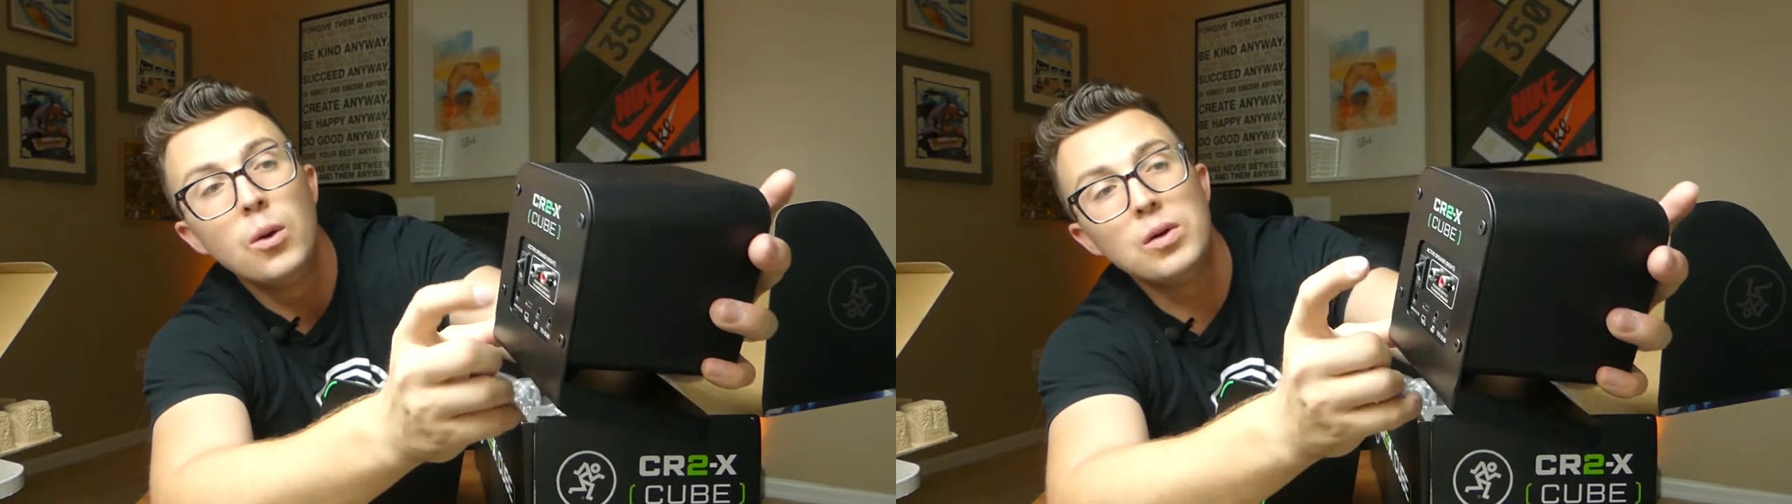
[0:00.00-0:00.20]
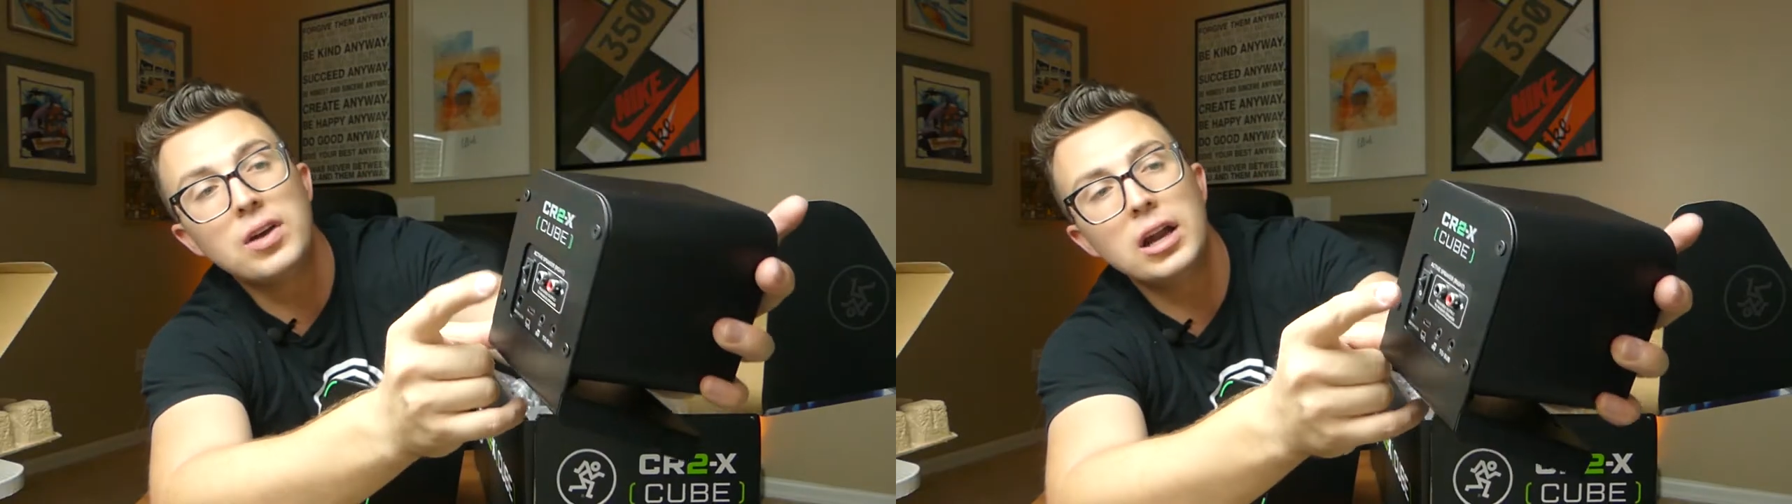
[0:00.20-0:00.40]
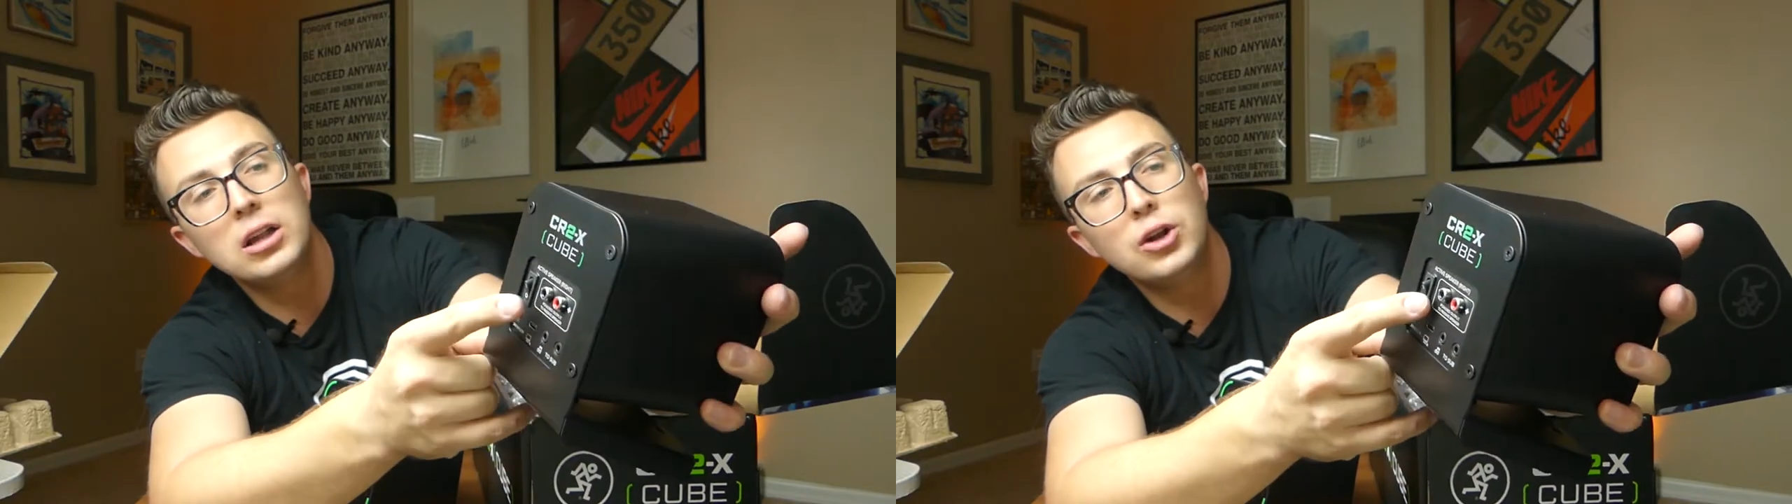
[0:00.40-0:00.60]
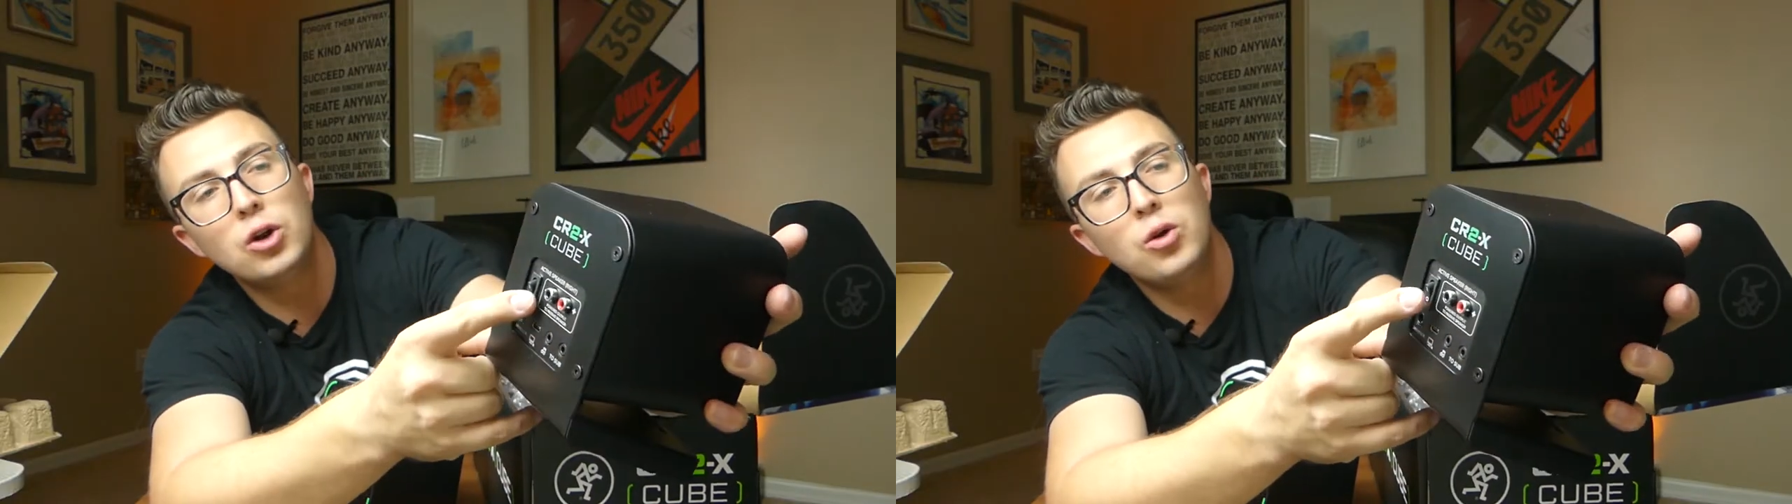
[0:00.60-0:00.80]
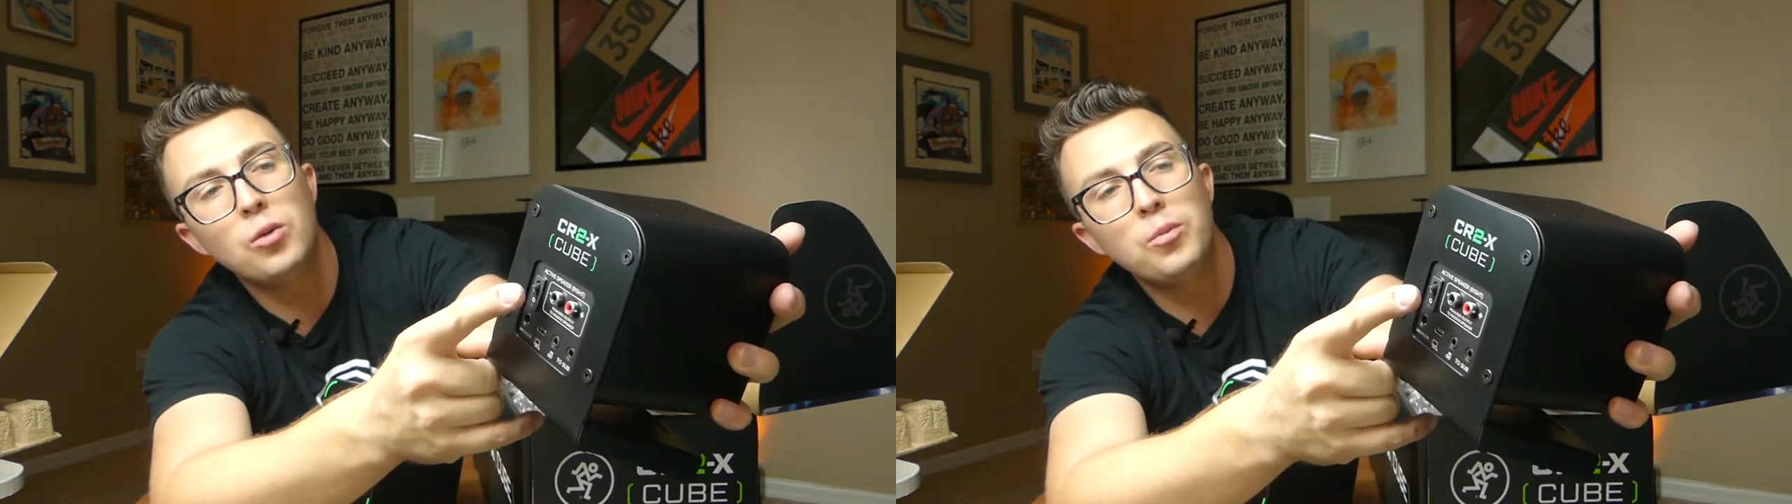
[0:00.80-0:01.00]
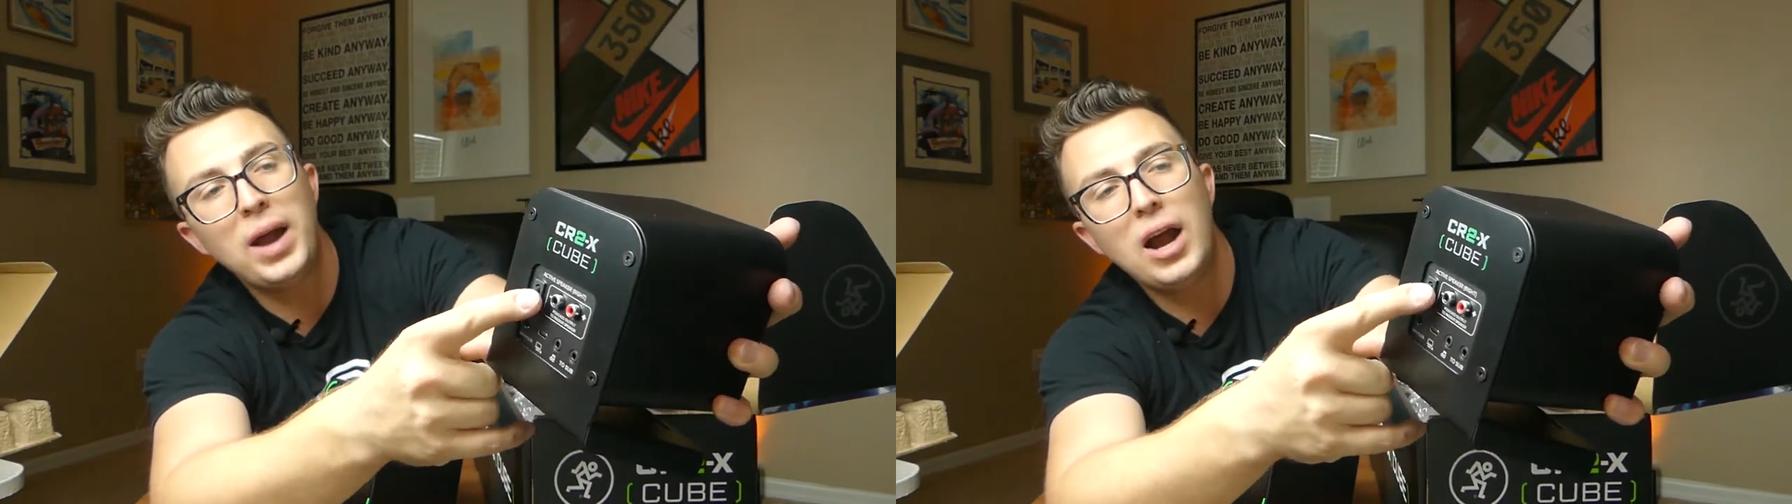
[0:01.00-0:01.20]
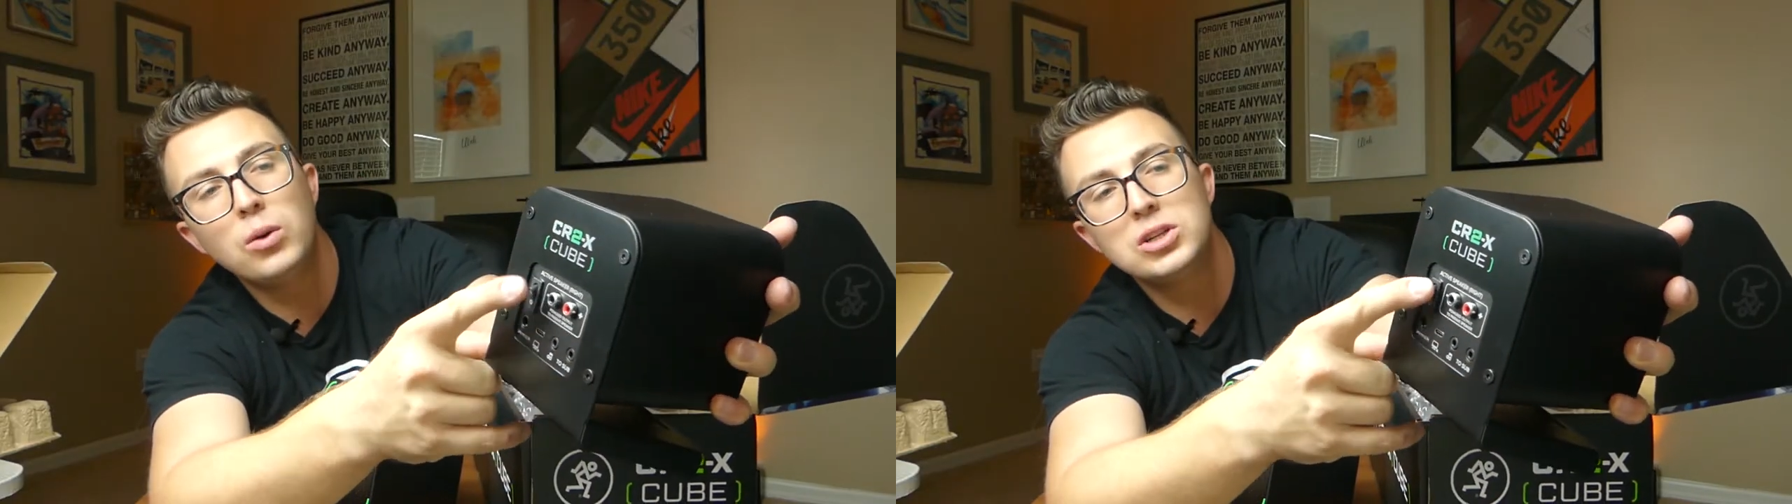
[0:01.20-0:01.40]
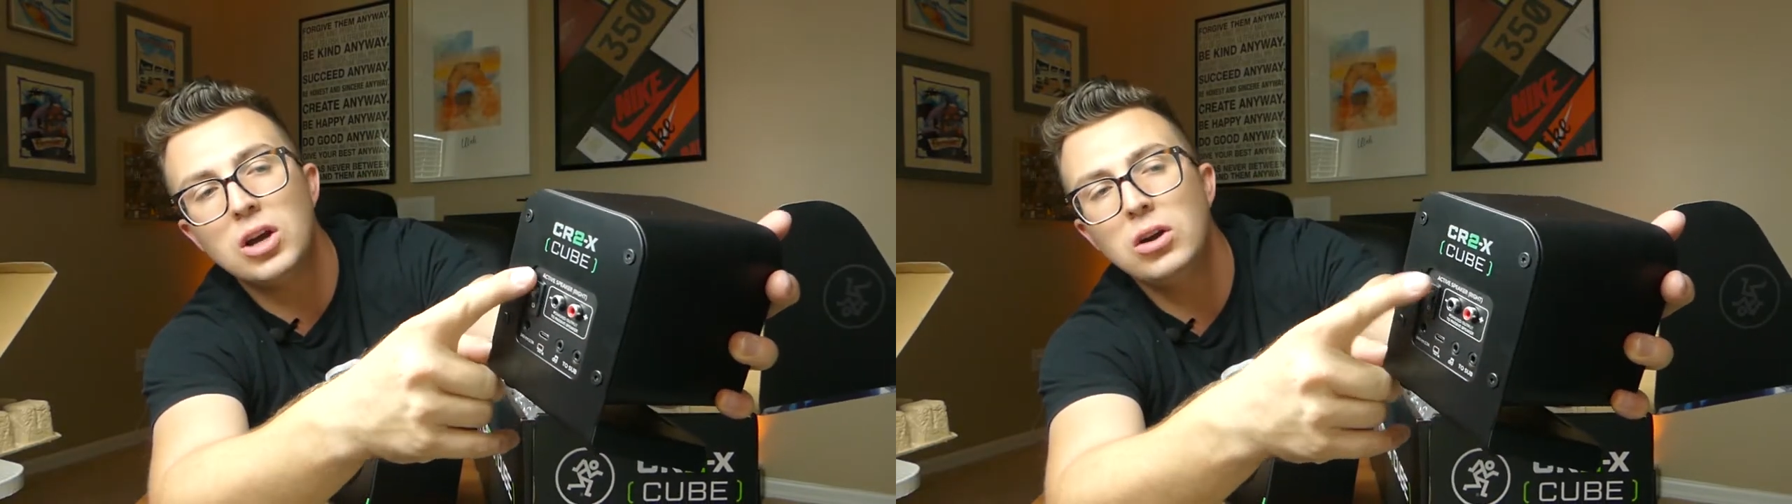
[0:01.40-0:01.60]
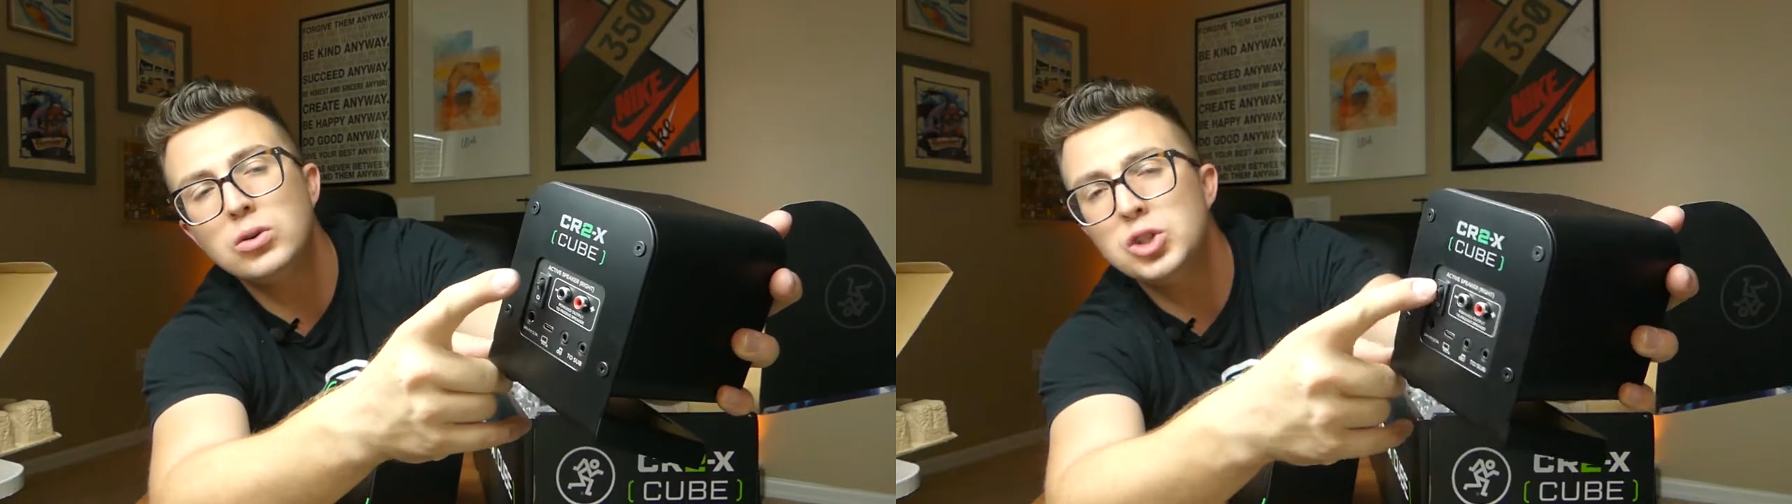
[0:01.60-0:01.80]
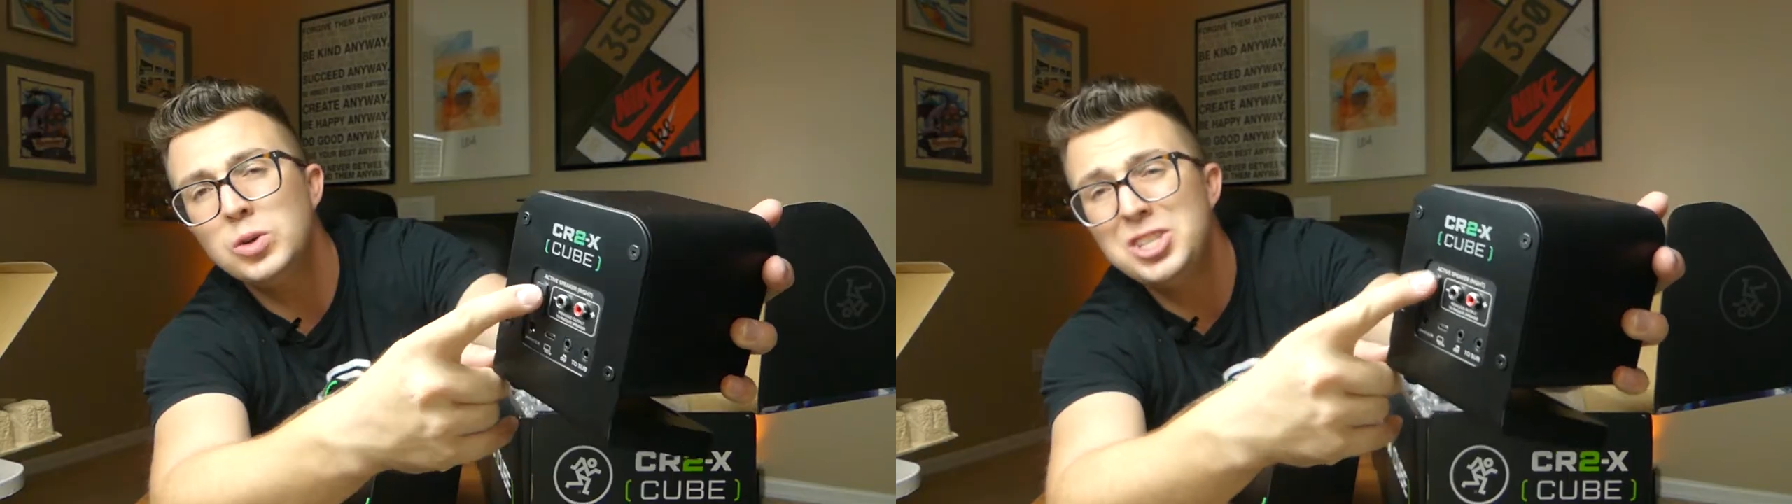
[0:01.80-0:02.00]
We've got a little power
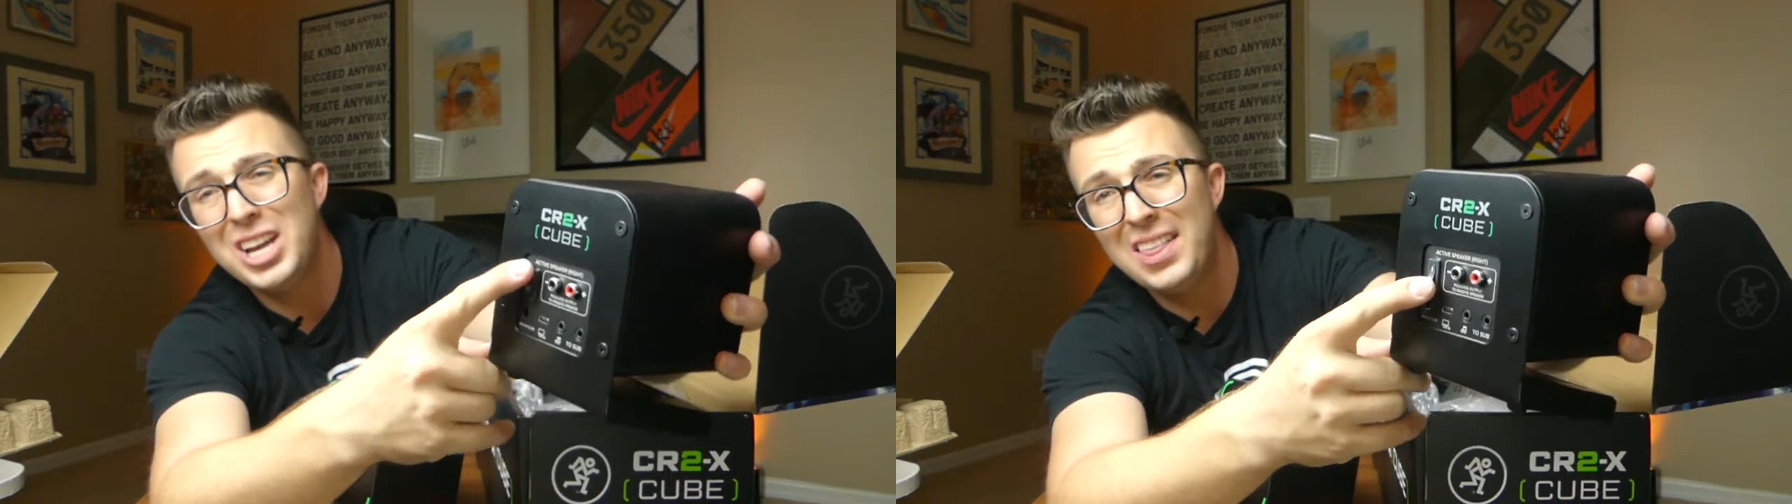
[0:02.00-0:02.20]
toggle switch,